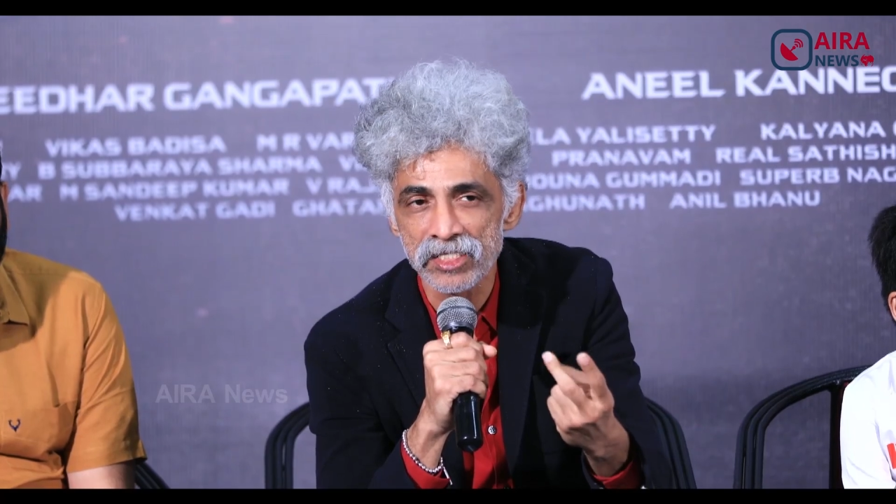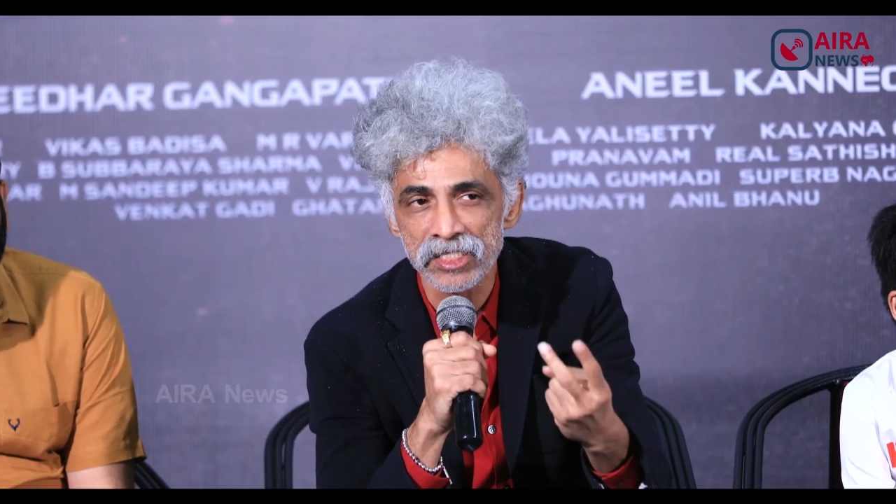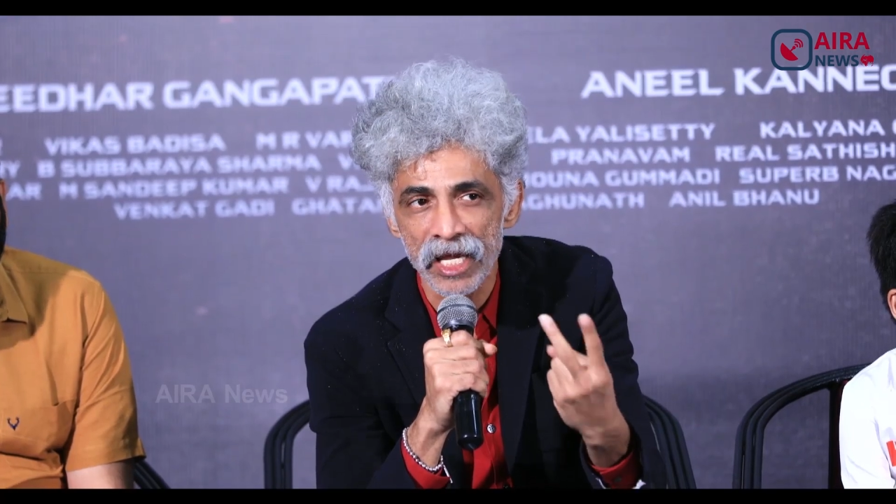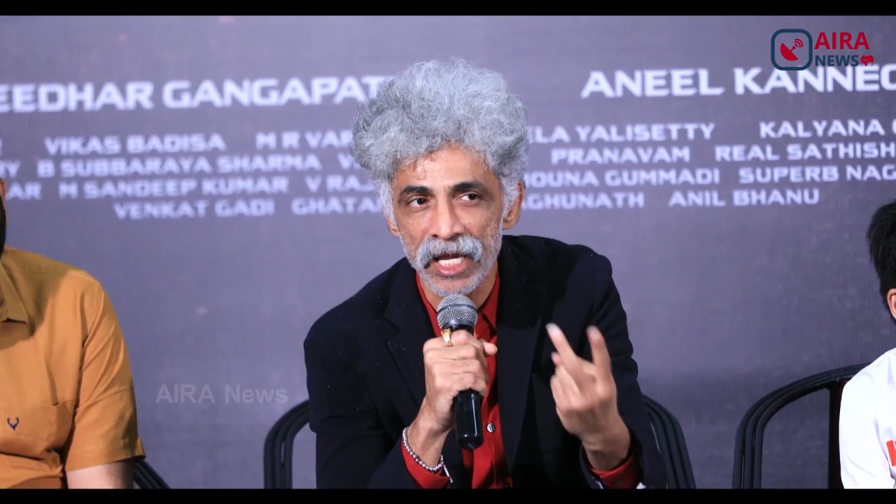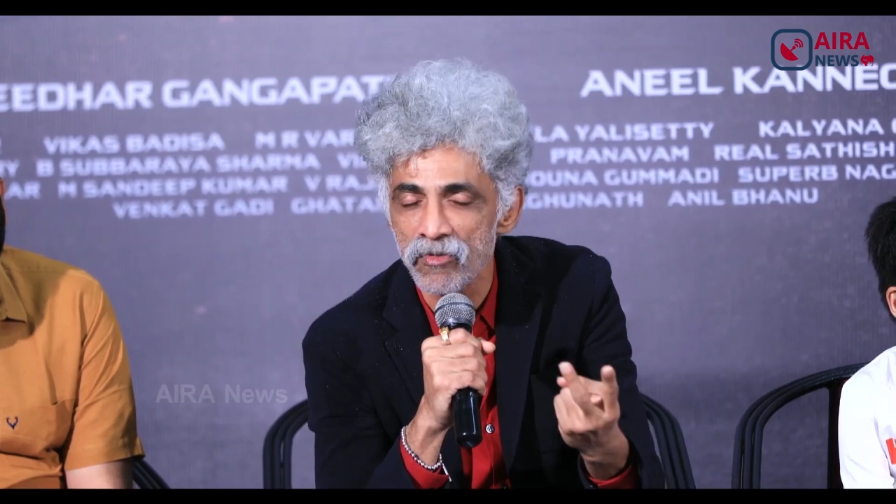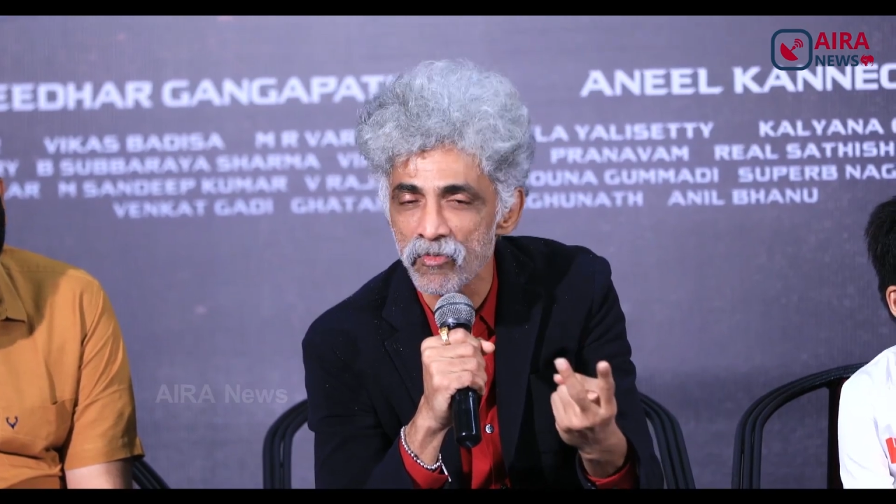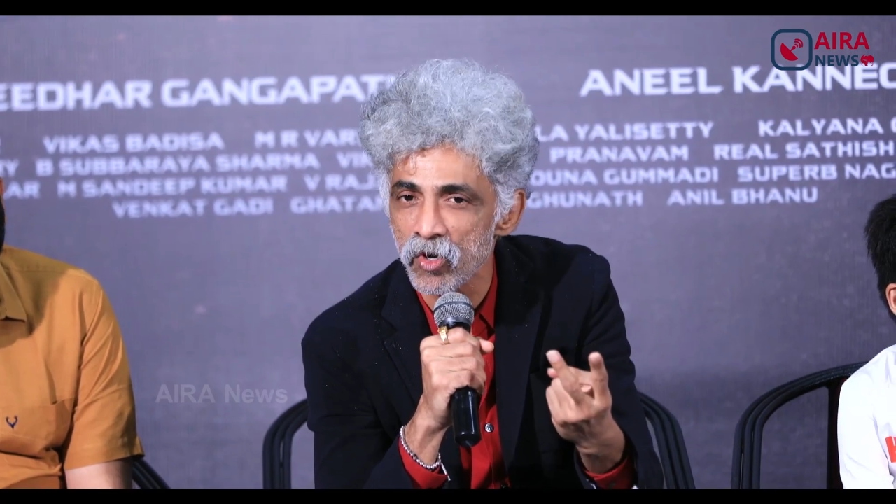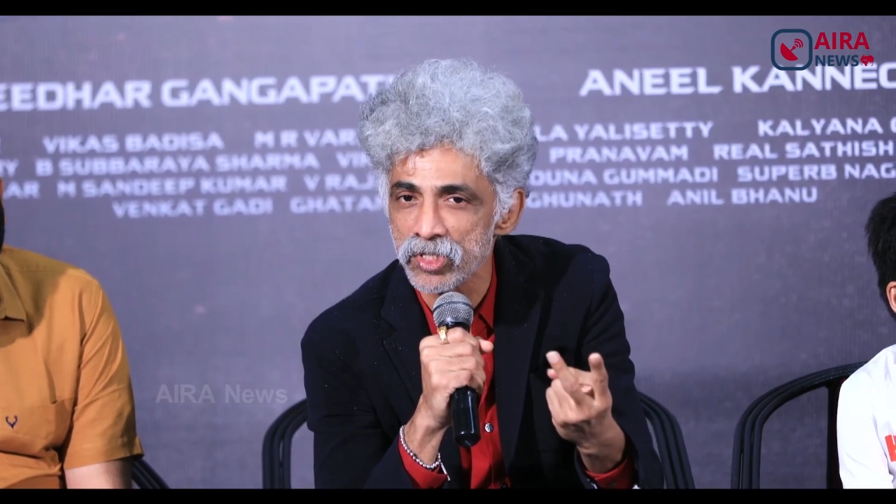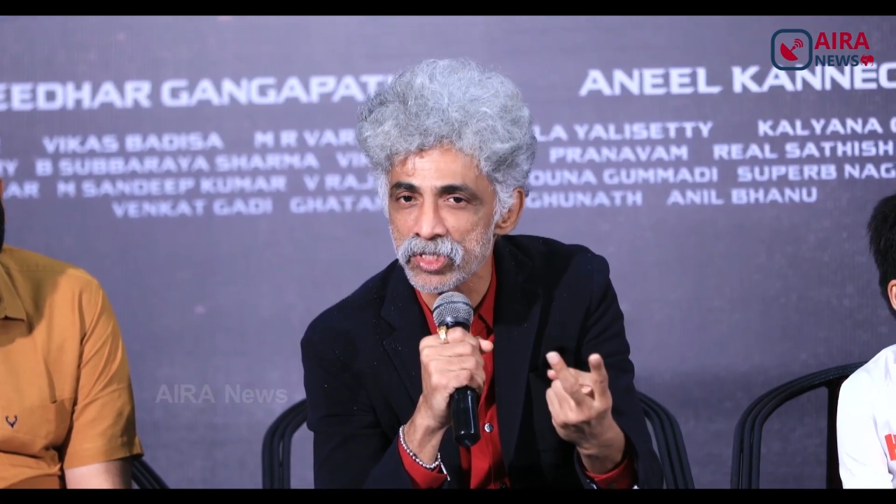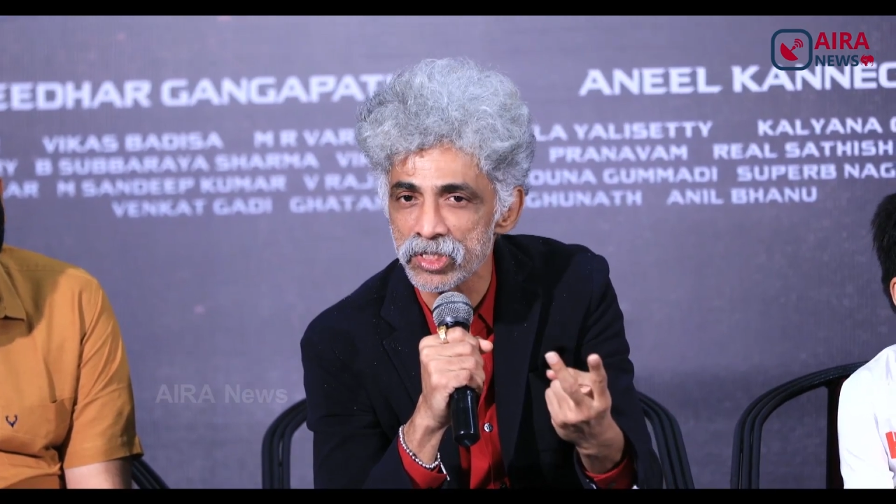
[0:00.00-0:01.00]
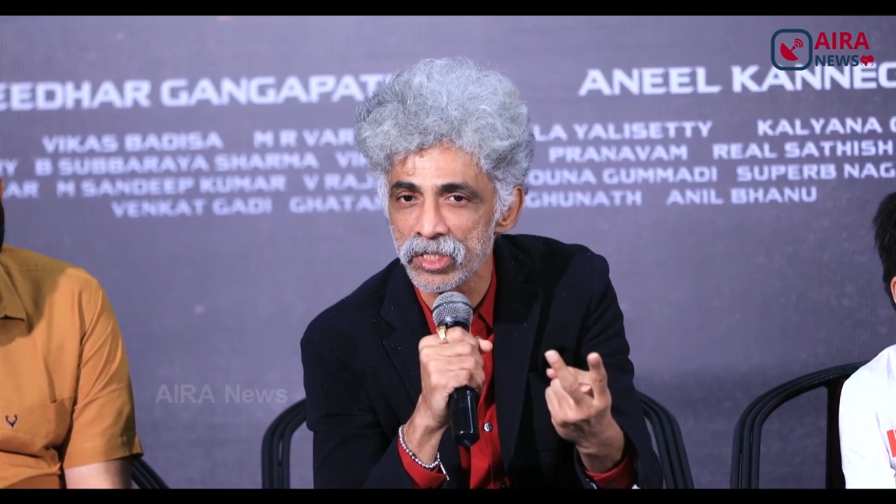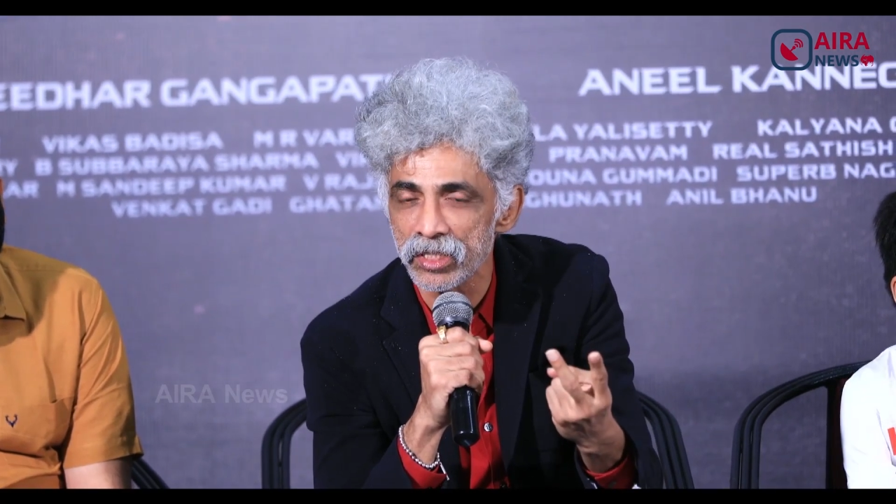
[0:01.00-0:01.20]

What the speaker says: second was